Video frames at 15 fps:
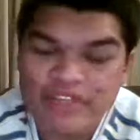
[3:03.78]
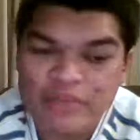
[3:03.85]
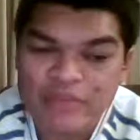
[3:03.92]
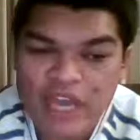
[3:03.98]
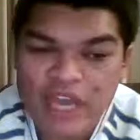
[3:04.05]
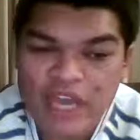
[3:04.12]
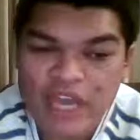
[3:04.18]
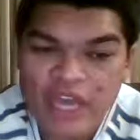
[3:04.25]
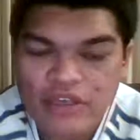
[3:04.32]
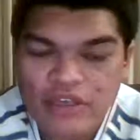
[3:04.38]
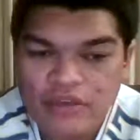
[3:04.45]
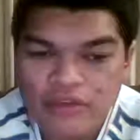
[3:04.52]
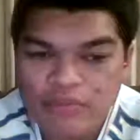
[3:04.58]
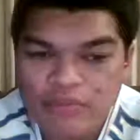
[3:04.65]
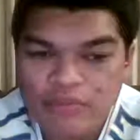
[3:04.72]
back,
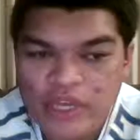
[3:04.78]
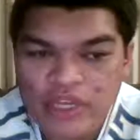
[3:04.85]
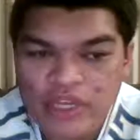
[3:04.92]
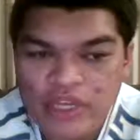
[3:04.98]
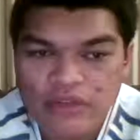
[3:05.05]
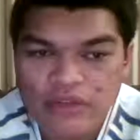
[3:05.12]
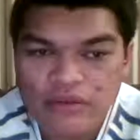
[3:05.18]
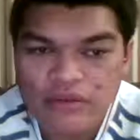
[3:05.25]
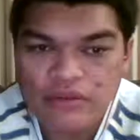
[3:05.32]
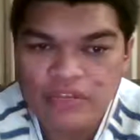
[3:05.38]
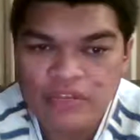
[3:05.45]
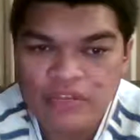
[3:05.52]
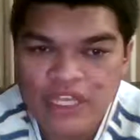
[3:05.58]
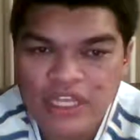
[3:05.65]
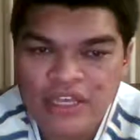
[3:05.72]
but
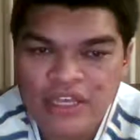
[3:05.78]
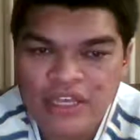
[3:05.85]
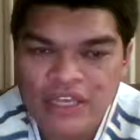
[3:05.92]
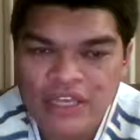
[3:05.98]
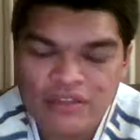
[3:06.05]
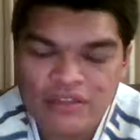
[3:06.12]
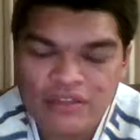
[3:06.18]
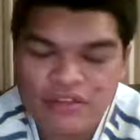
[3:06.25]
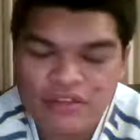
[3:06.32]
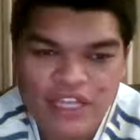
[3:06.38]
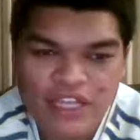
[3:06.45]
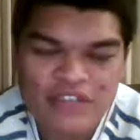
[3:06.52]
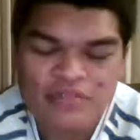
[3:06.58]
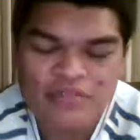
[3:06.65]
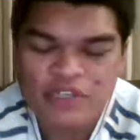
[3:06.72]
it it
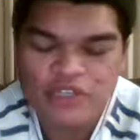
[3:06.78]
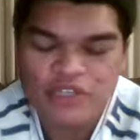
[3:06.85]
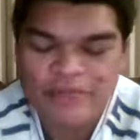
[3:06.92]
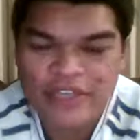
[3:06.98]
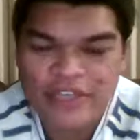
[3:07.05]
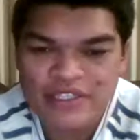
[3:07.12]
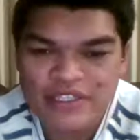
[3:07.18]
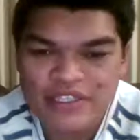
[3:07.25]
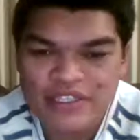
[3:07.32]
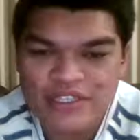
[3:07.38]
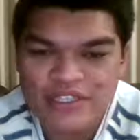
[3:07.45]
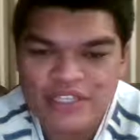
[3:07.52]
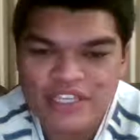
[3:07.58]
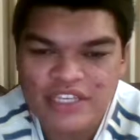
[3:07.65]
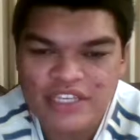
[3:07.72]
doesn't push back the
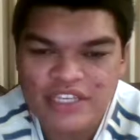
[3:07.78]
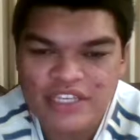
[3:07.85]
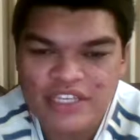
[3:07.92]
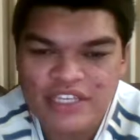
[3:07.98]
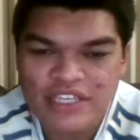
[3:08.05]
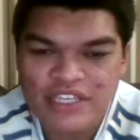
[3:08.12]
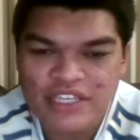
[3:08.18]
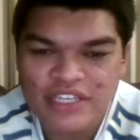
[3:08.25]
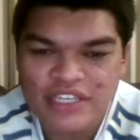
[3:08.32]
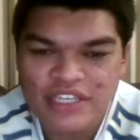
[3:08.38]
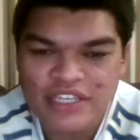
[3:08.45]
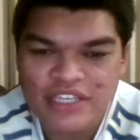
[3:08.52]
city of San Diego